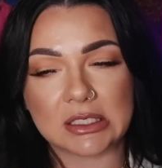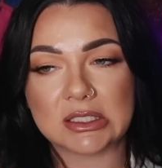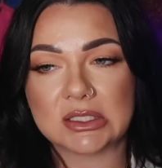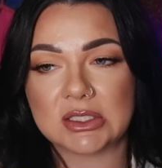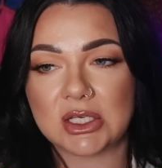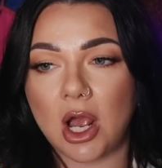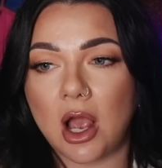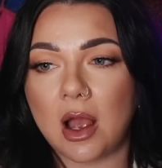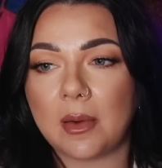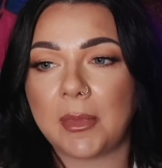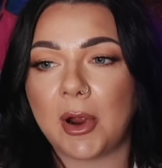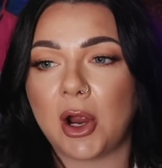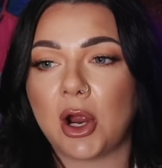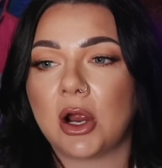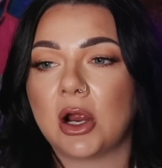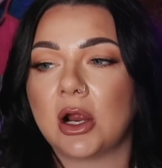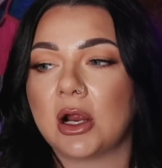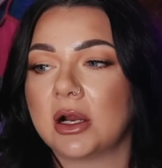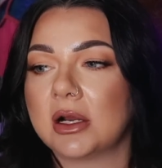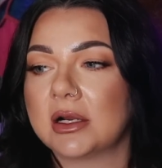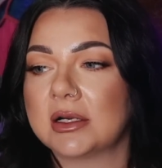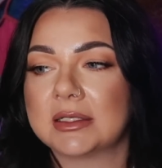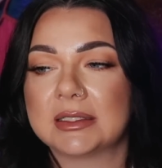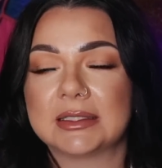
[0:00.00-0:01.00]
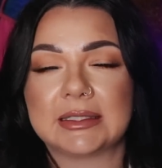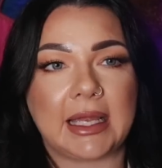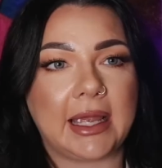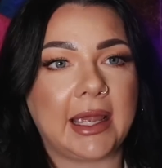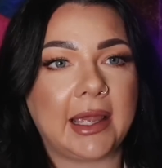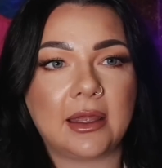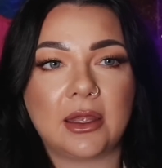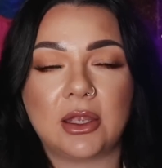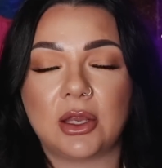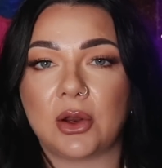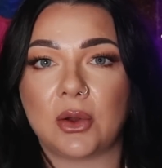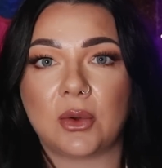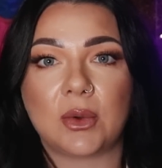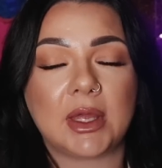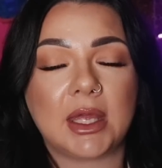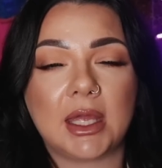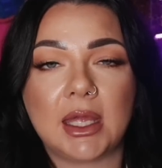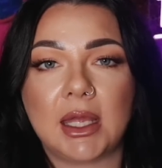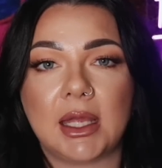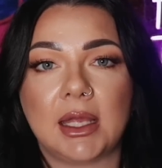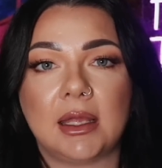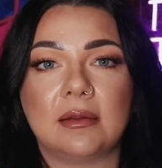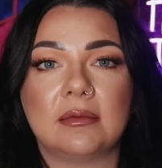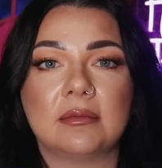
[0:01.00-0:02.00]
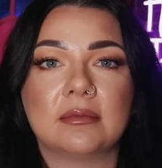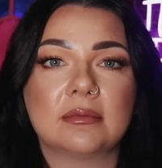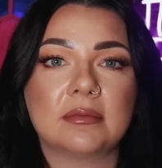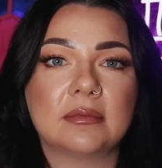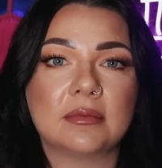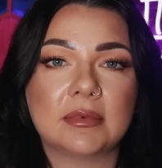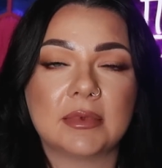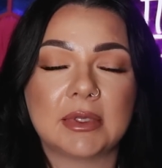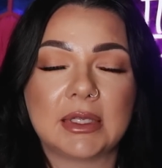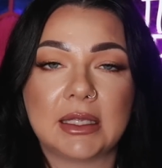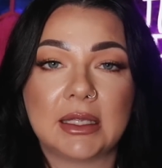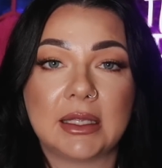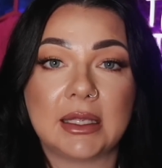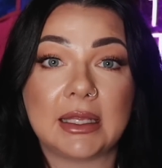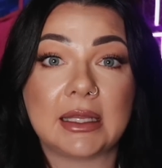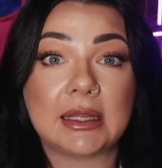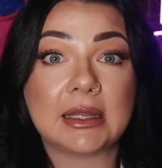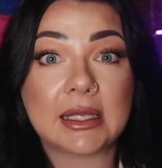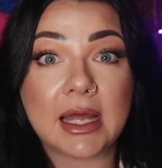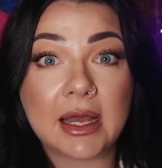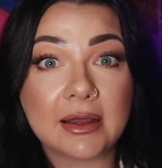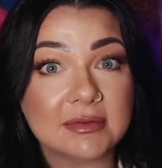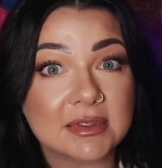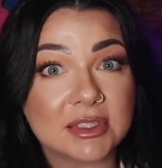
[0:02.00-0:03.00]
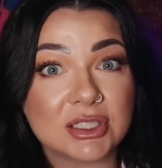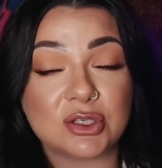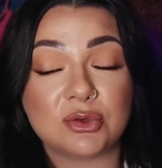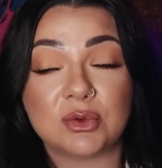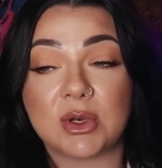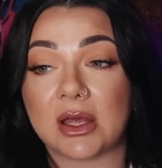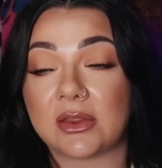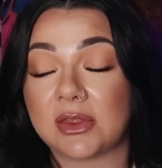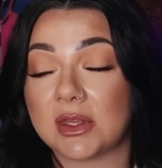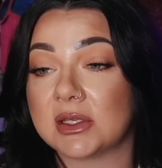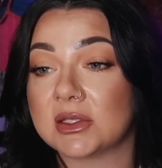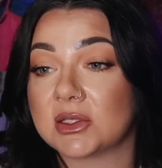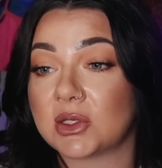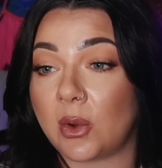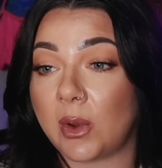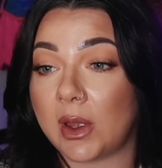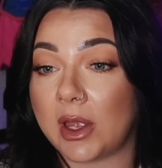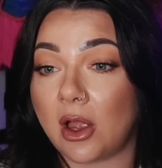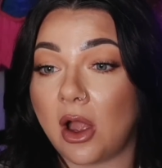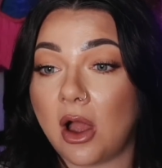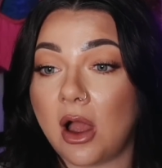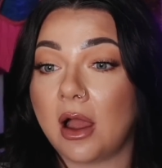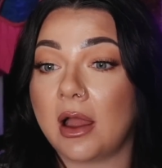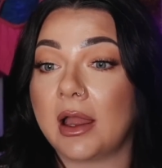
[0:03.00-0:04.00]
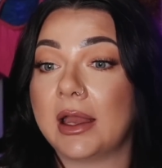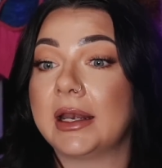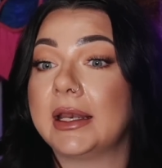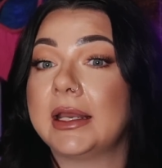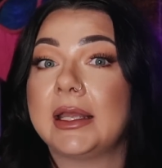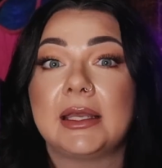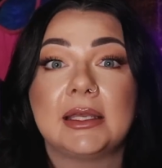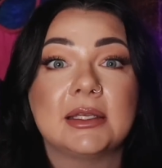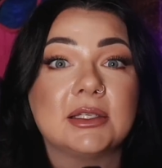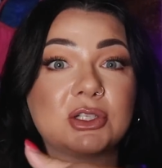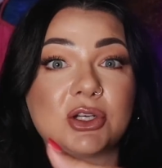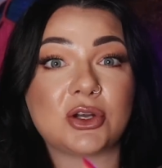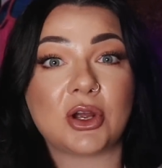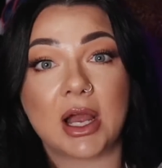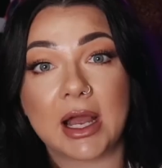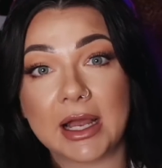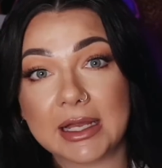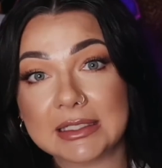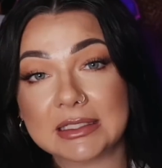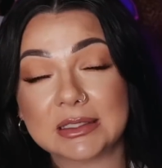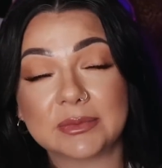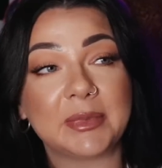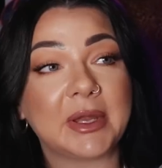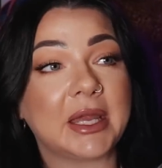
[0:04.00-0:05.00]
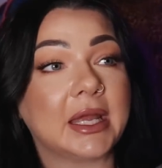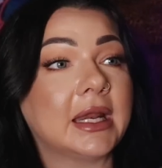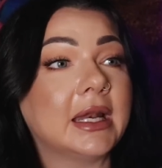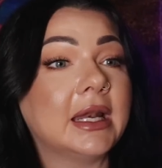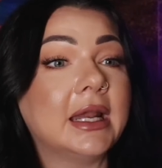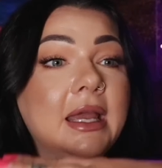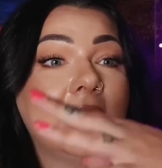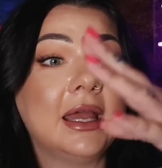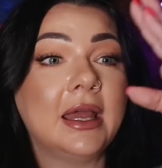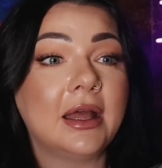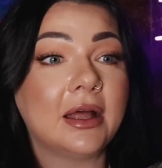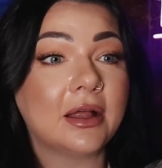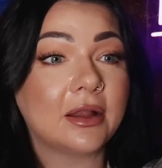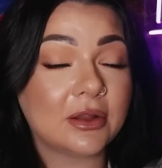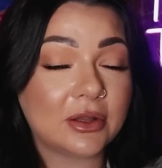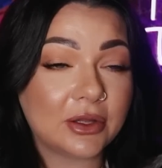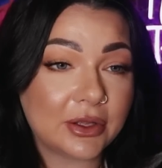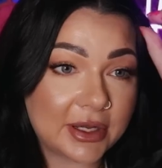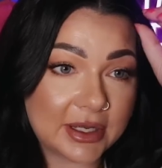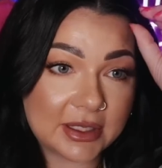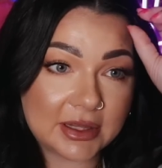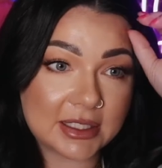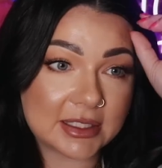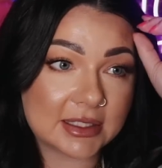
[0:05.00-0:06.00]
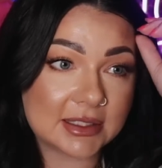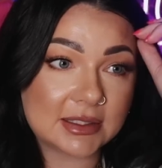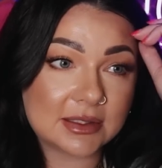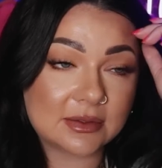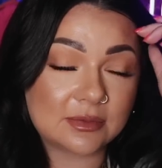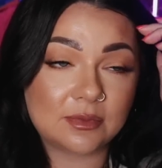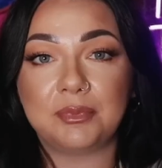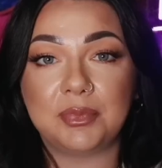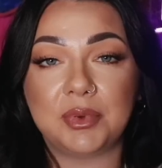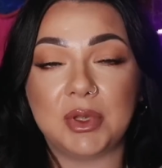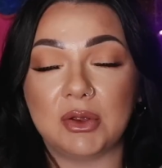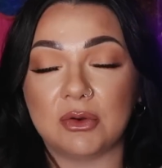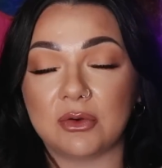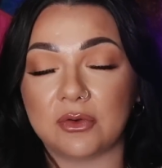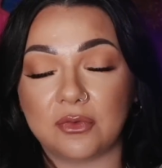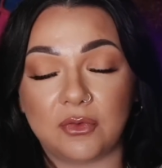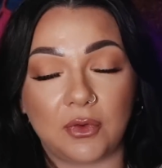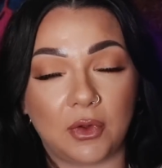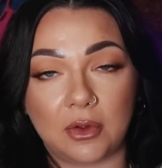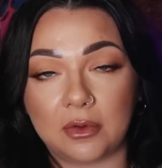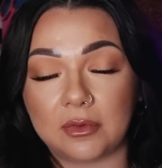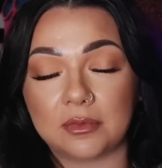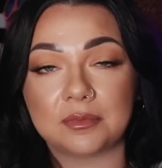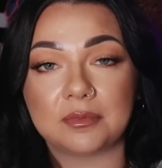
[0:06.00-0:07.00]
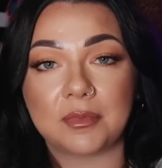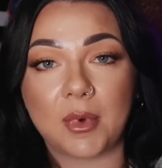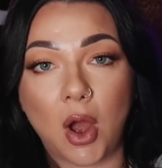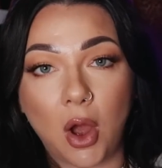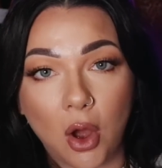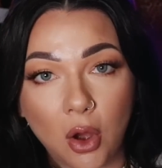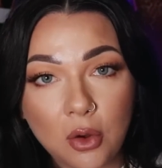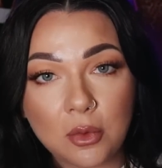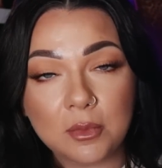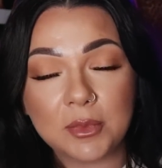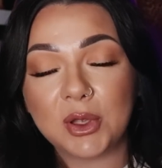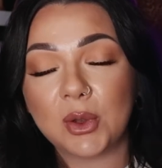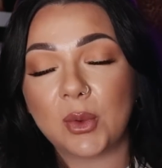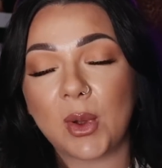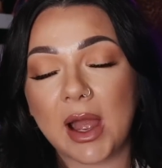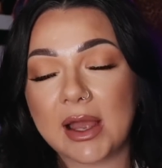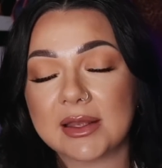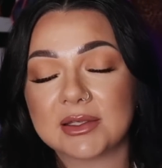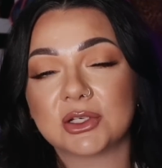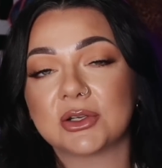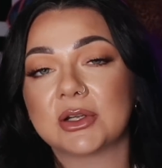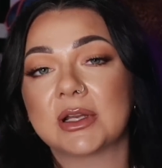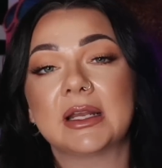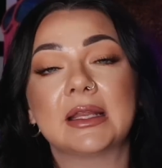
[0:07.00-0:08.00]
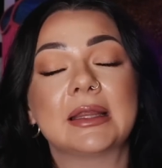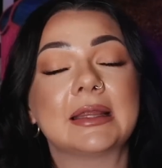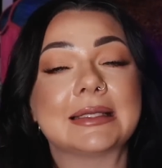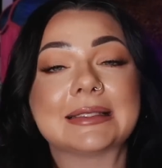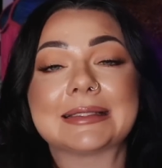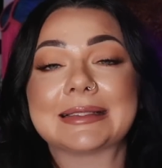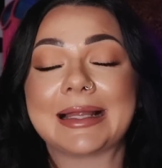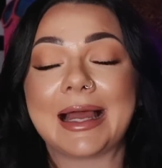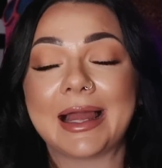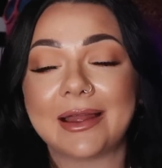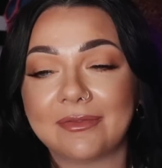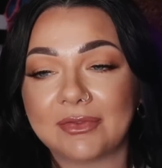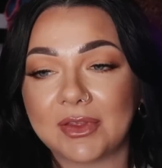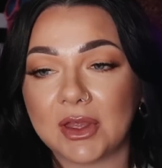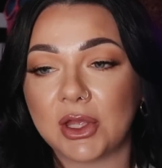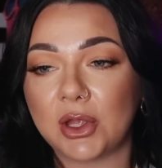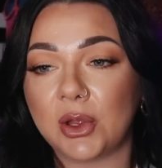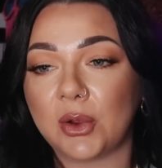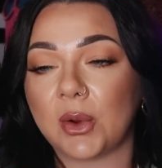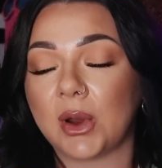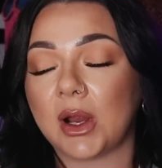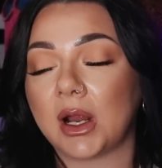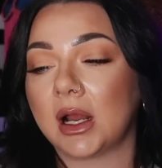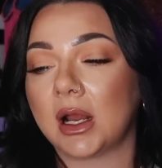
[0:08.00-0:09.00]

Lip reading: to stop her, saying, you know, he loves you, nothing's going on, he's your husband, look at this beautiful home you guys are in this life that you